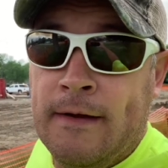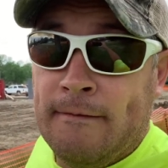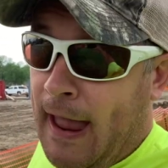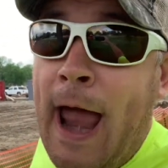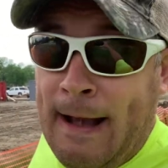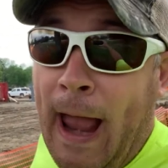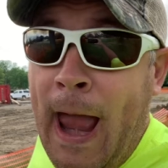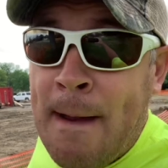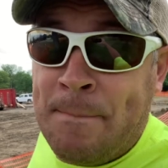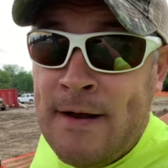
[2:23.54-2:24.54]
That
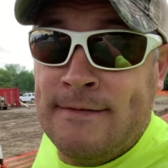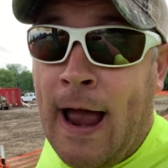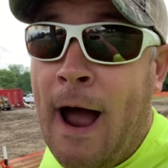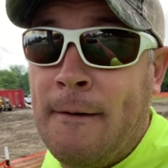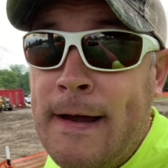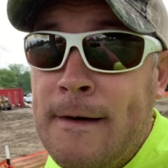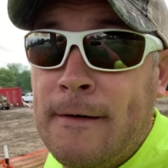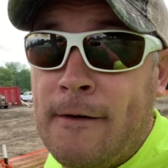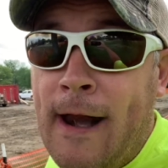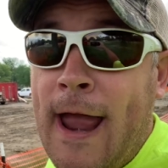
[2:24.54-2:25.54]
happens out here,
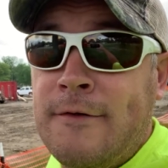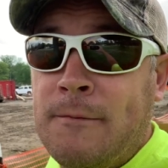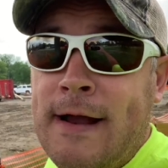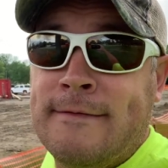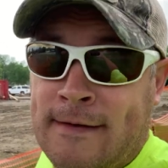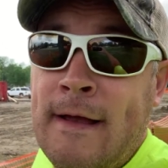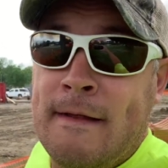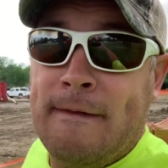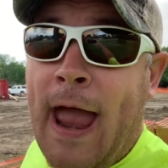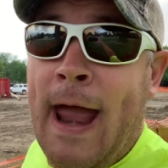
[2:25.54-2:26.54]
graduates.
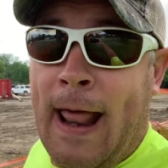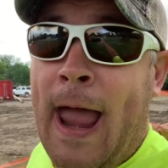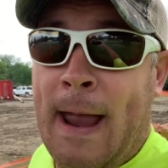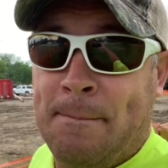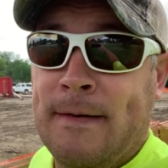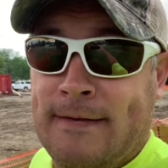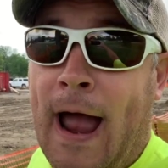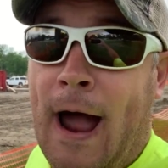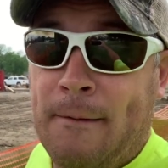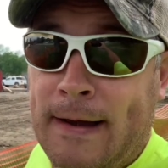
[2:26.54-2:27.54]
That happens
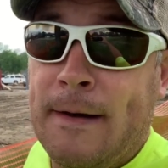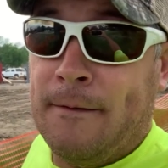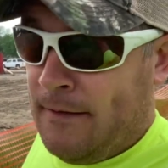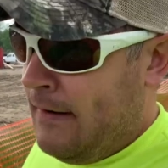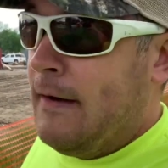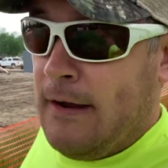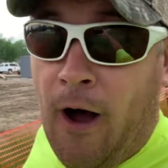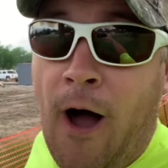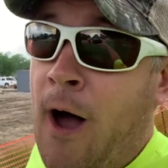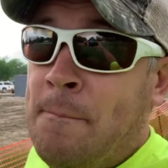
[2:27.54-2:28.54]
out here.
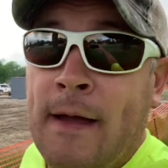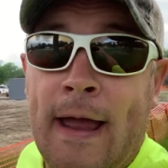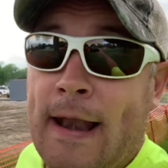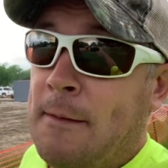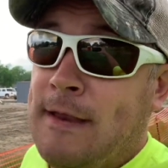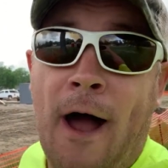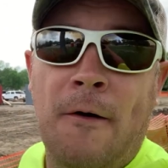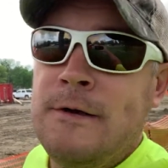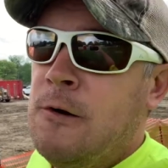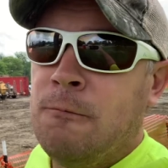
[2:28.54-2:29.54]
Yup. And I'm
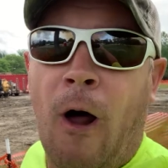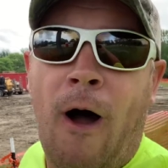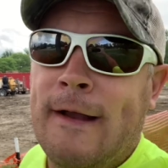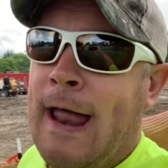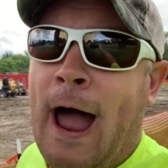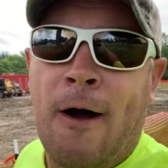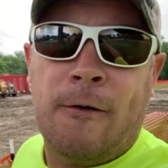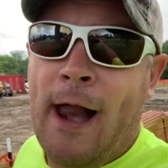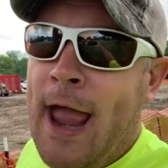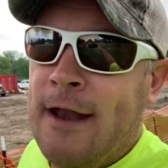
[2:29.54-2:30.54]
telling you right now,
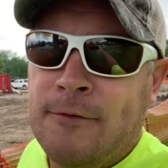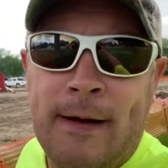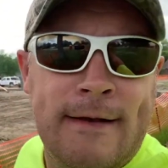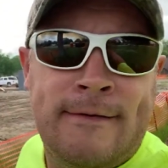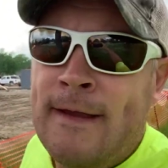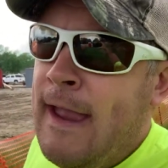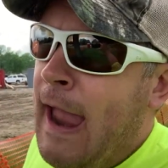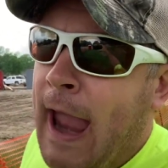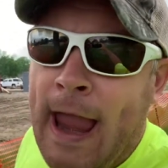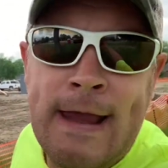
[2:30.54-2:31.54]
graduates,
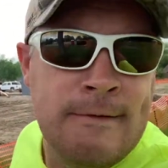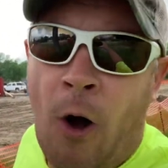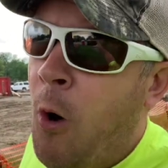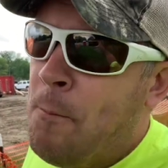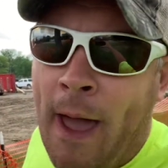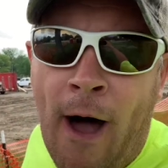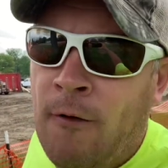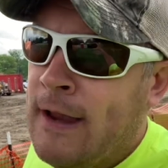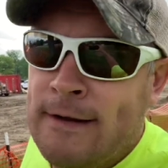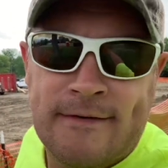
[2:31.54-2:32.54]
ain't no bell
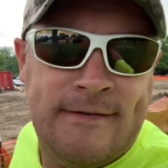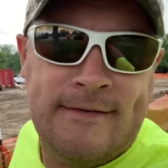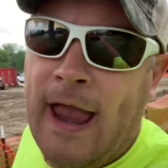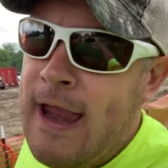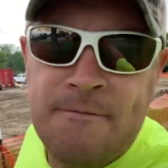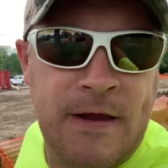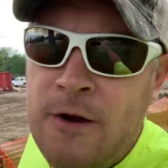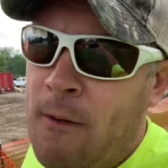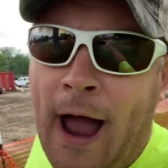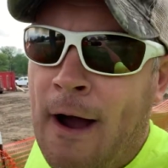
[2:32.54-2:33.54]
gonna save
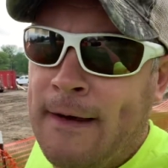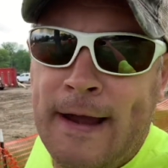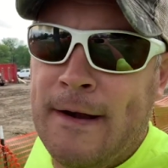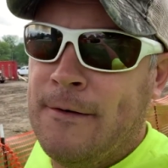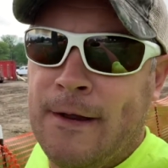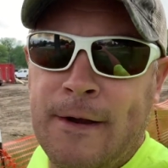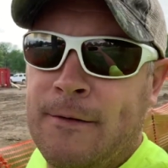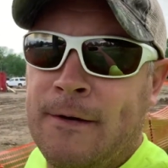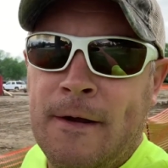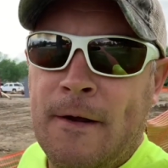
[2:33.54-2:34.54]
you out here,
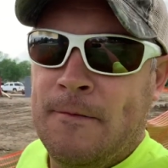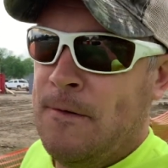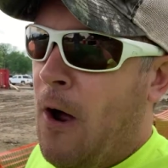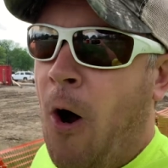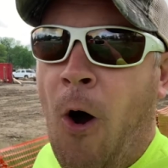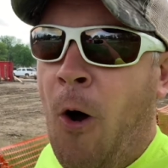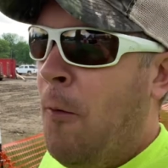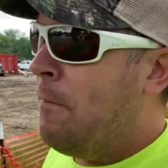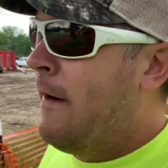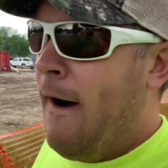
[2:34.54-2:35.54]
dude.
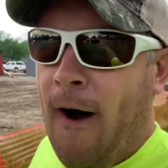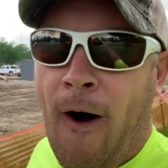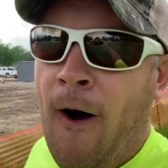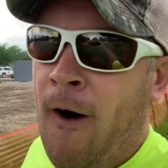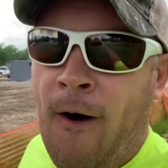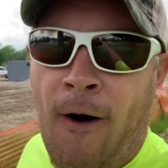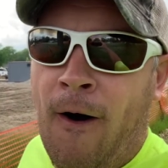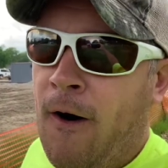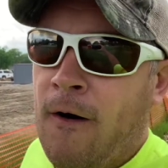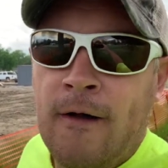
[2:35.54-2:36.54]
Nope.
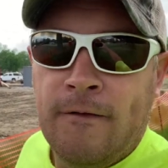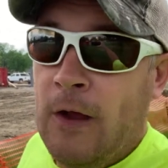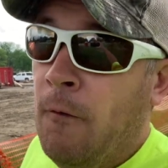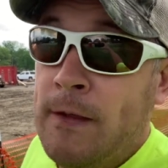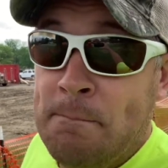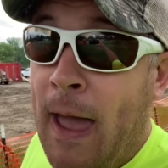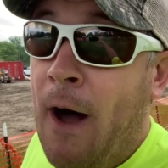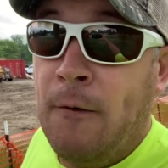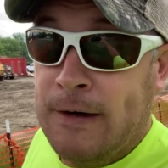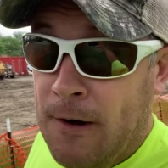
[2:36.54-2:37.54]
The only
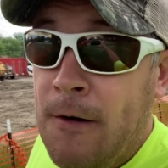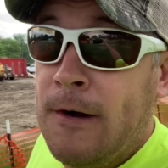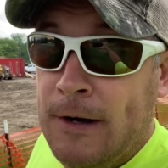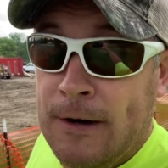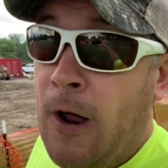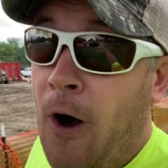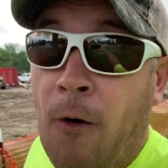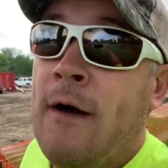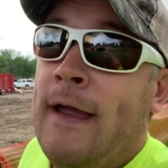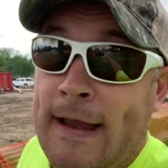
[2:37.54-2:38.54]
bell you're gonna
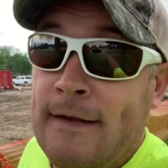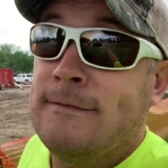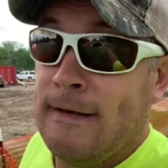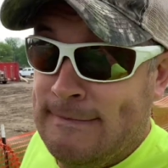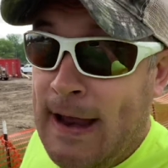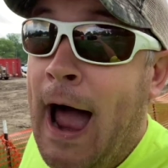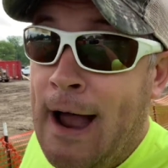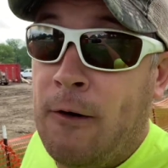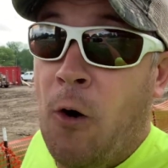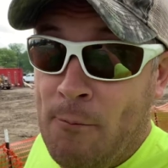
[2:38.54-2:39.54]
know is the
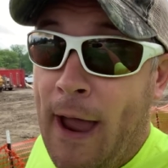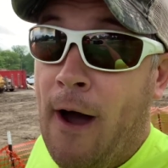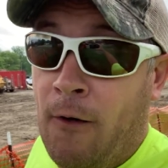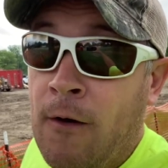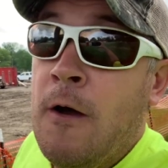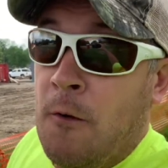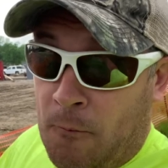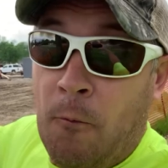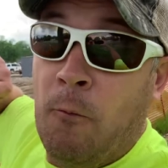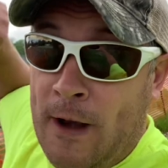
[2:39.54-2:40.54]
Taco Bell
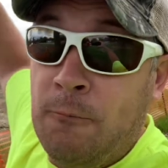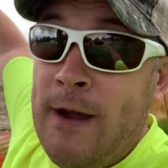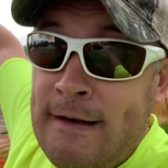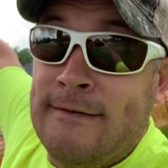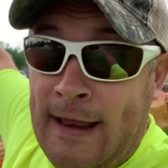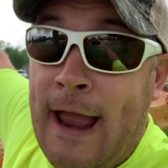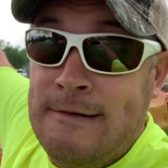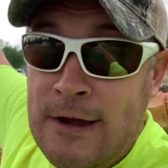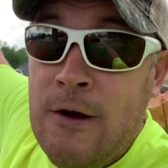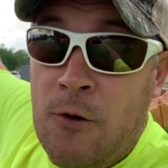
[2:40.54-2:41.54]
when we
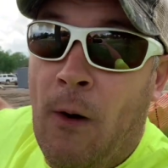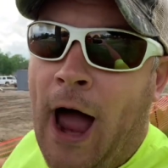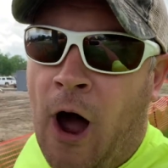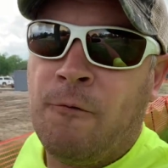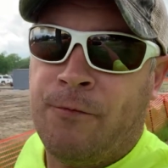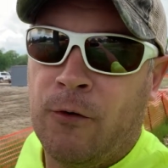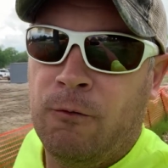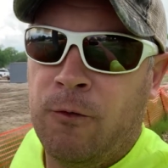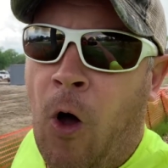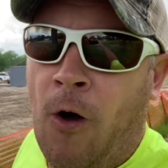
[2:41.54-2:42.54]
send you out for
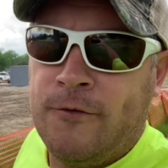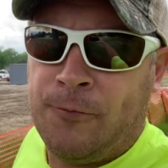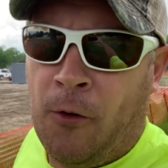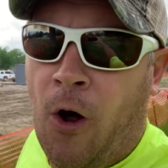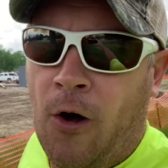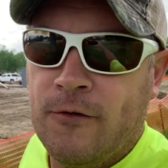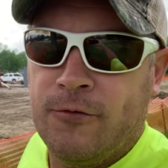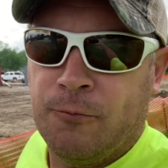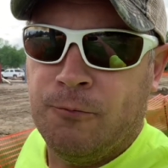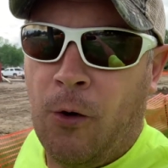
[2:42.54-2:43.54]
launch
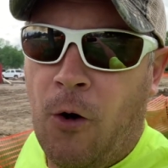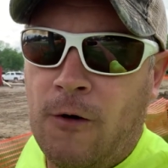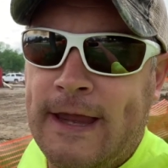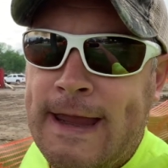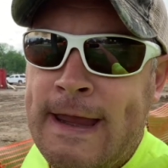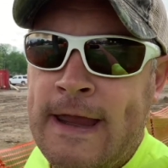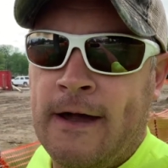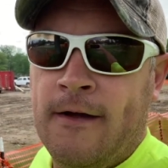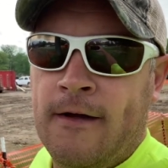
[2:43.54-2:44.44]
runs, rookie.